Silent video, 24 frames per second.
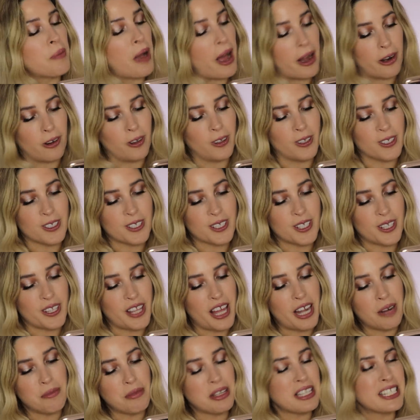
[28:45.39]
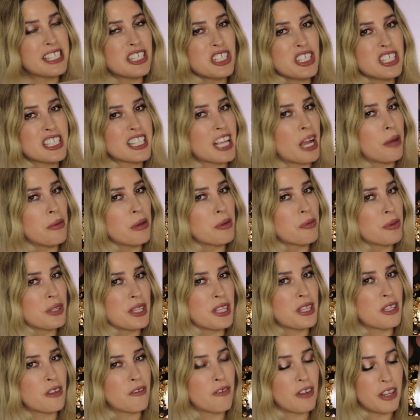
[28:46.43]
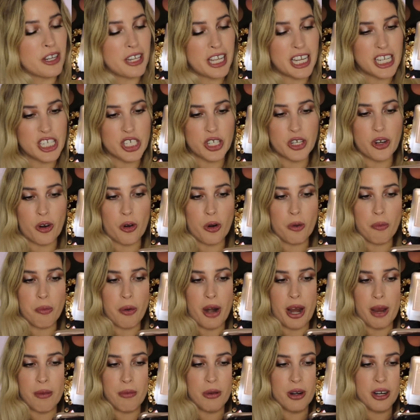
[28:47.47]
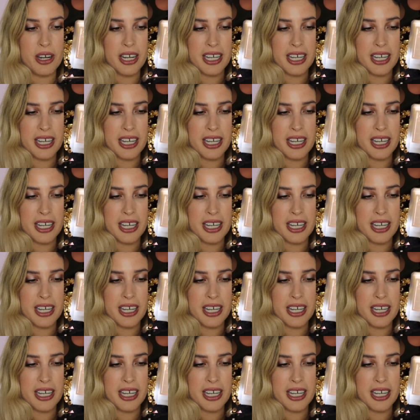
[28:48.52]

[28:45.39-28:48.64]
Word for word: bottle. So that means she's coming with either foundation or primer.